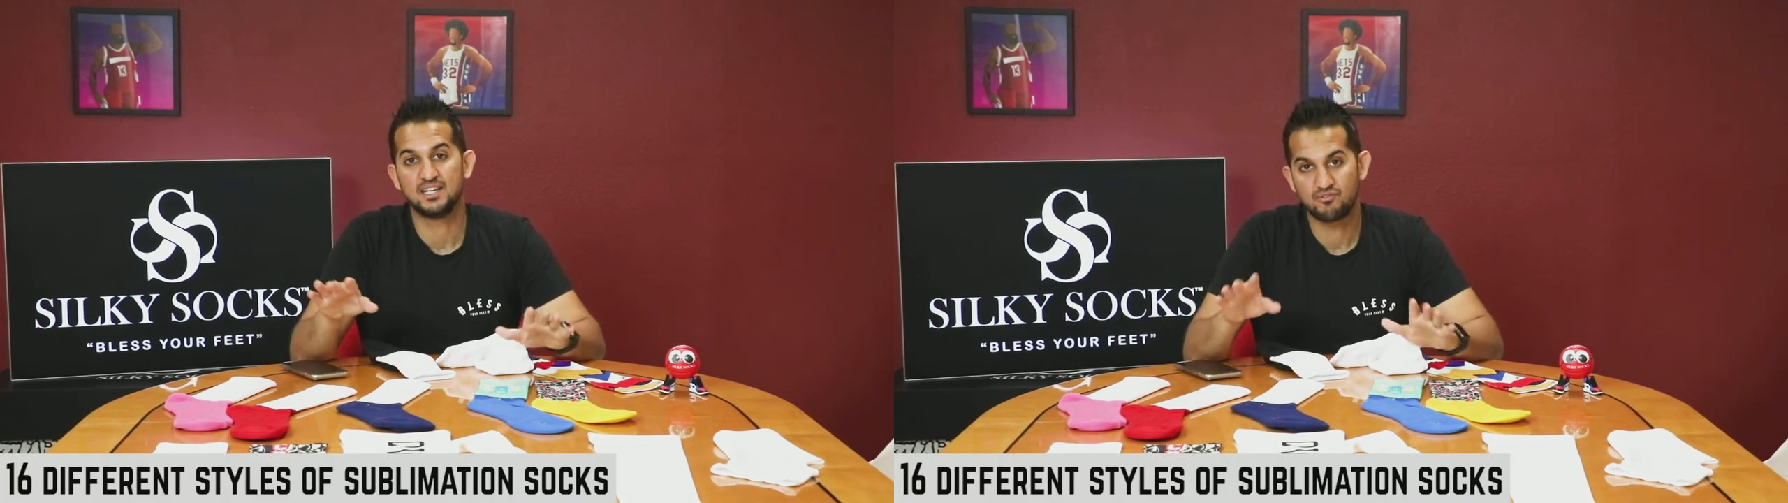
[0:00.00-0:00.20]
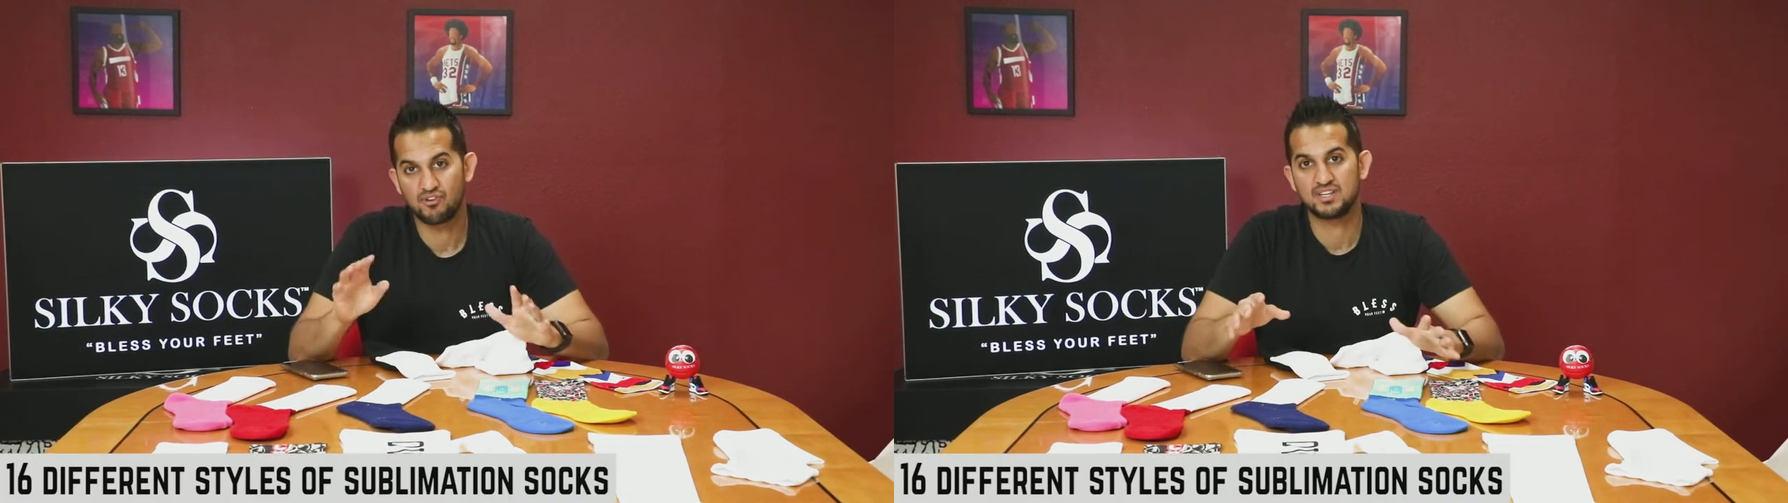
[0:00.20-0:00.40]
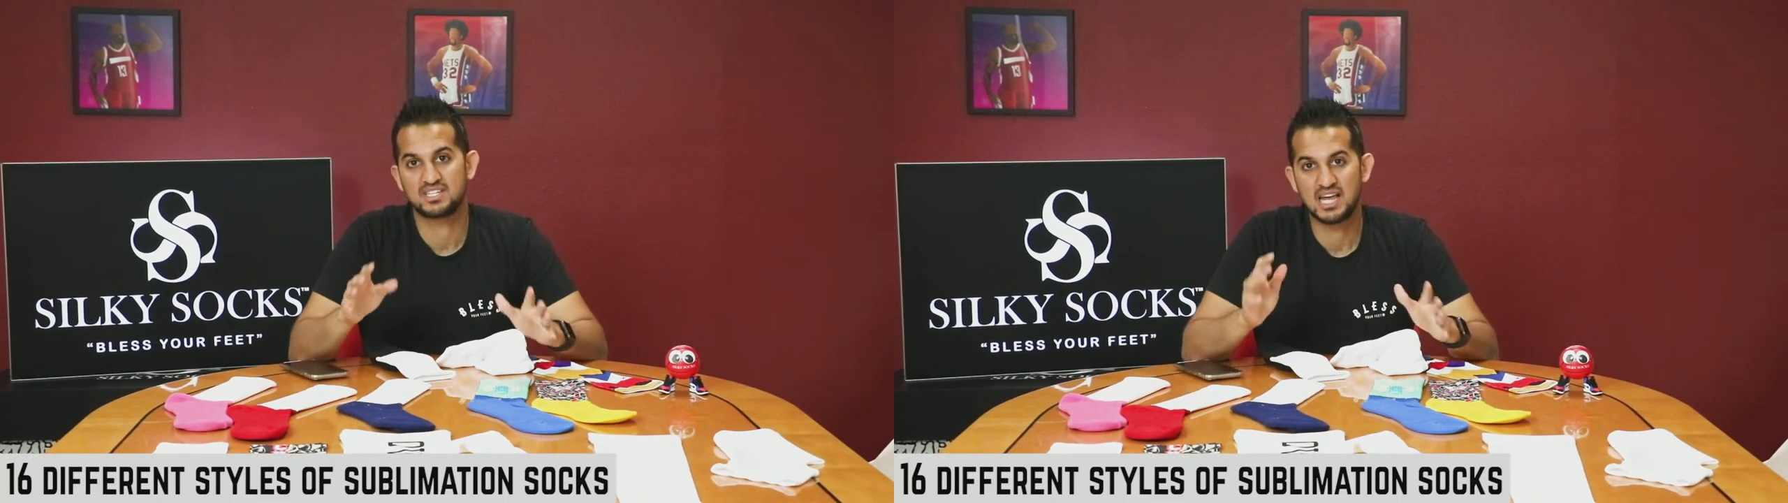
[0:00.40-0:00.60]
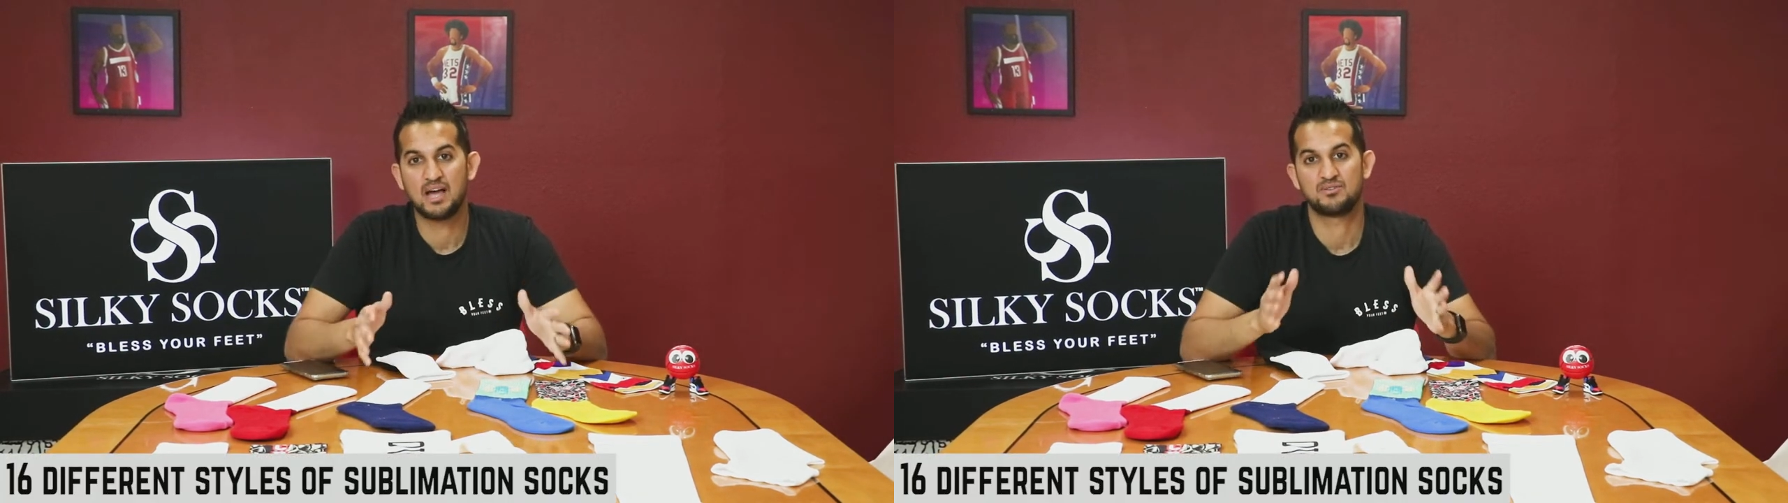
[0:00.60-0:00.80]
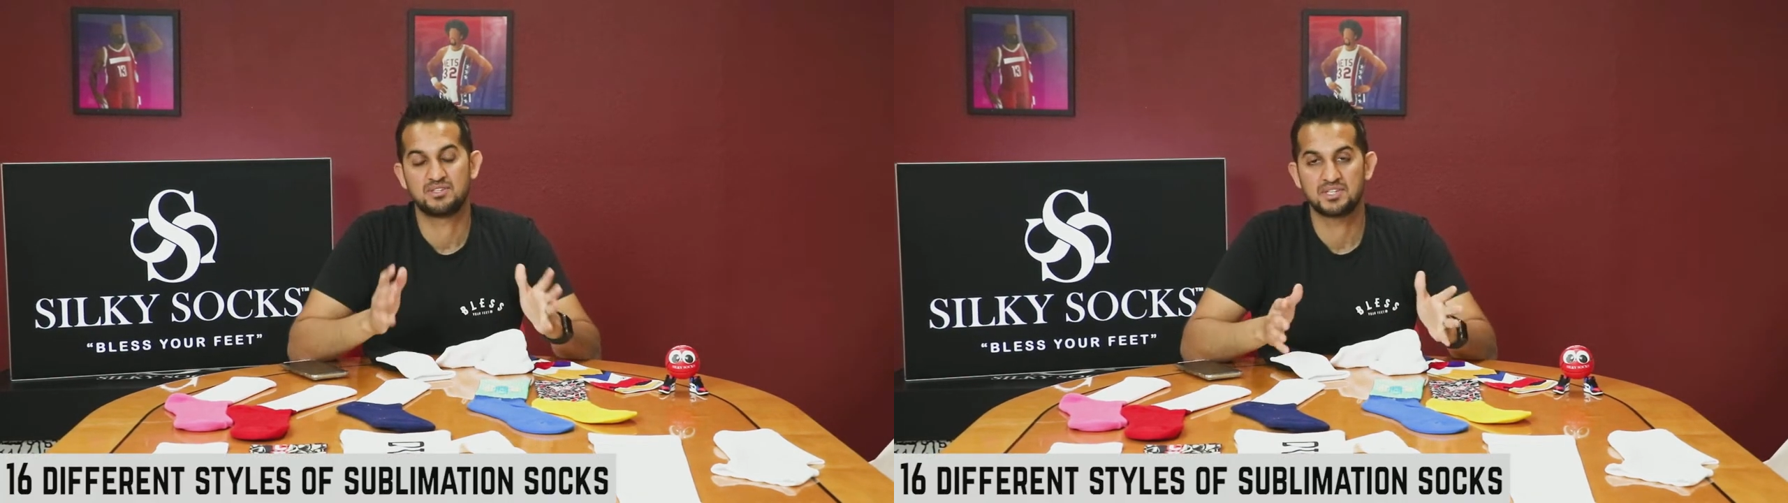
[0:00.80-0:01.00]
different
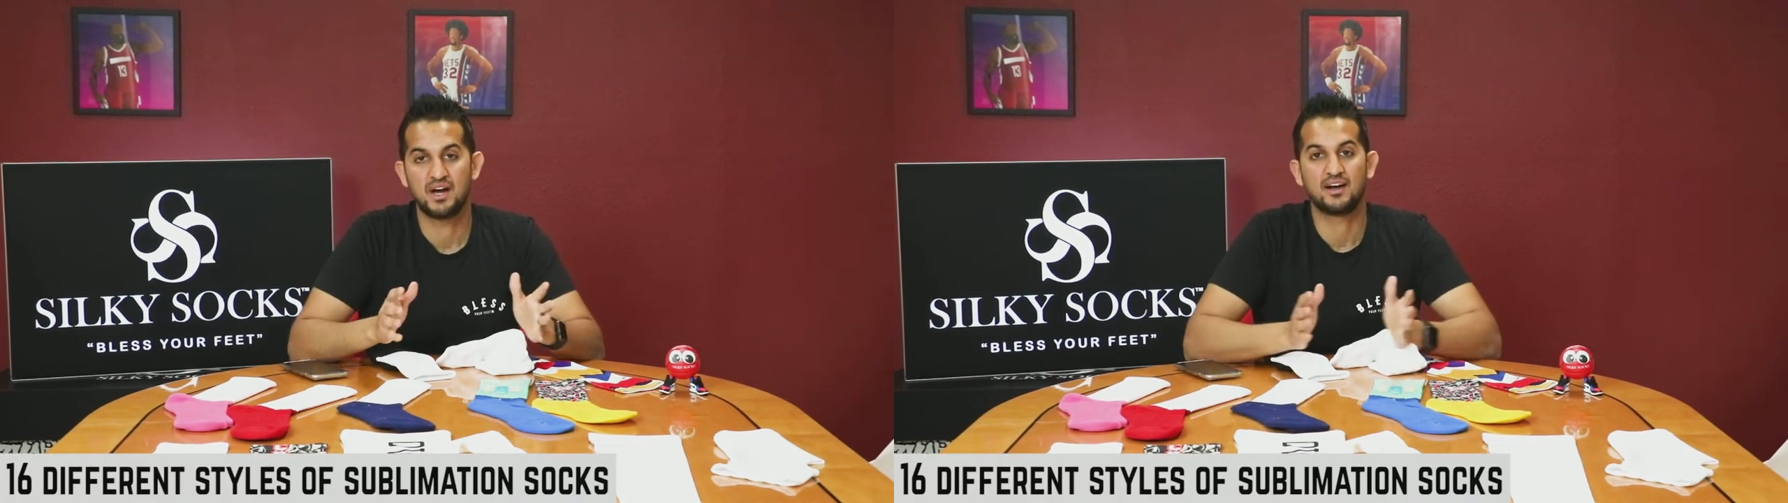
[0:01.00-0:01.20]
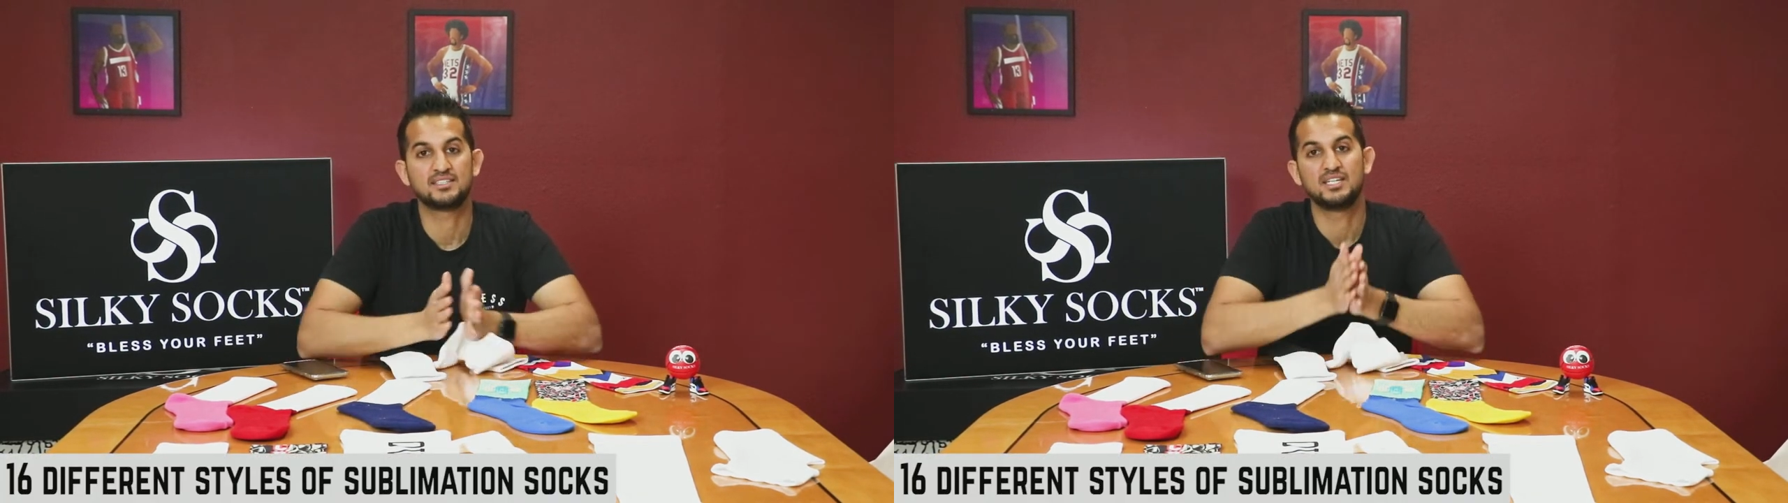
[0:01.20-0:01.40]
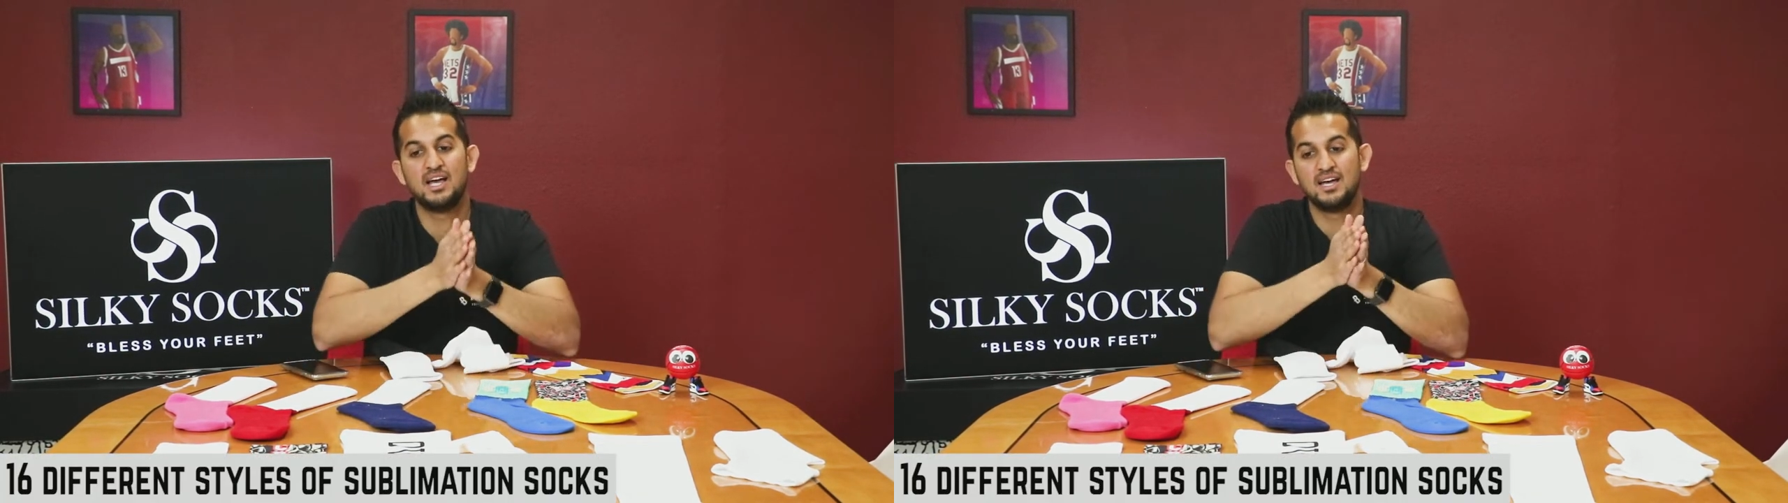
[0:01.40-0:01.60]
styles of socks